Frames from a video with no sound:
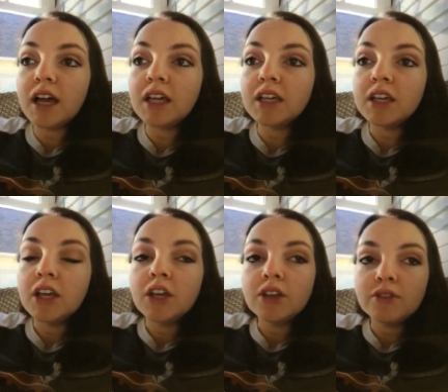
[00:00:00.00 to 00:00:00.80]
you've
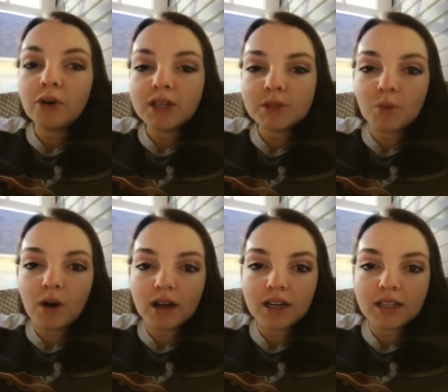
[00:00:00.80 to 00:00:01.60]
always wanted to
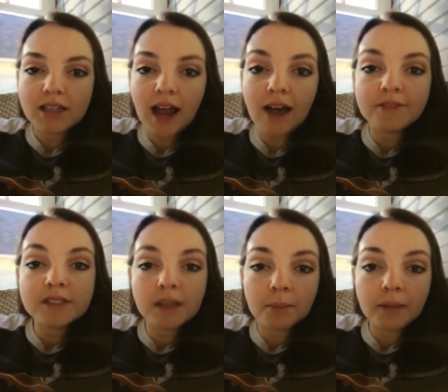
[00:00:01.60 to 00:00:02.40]
have
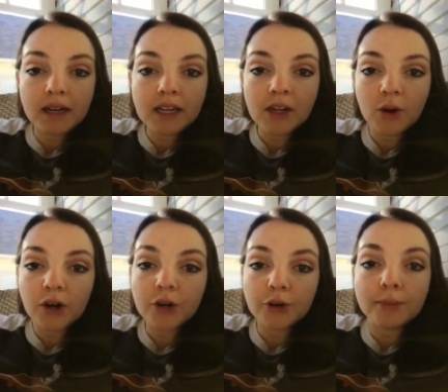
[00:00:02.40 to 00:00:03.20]
somebody or a group of
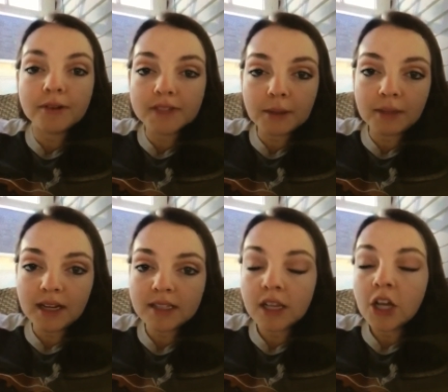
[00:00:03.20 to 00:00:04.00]
somebodies
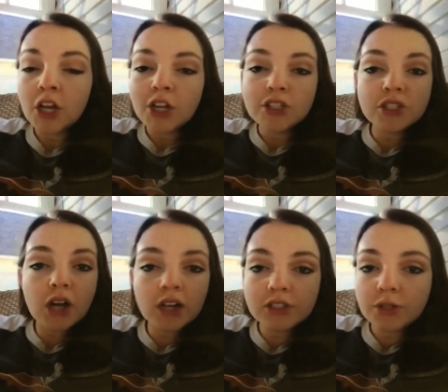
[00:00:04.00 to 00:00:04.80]
to talk to
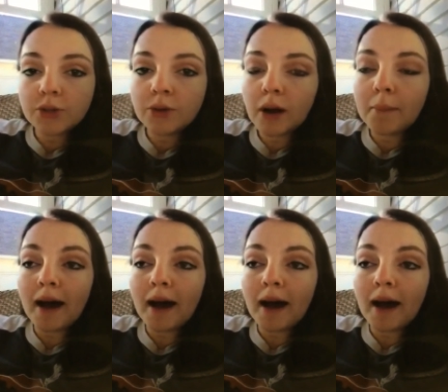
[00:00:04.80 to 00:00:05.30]
about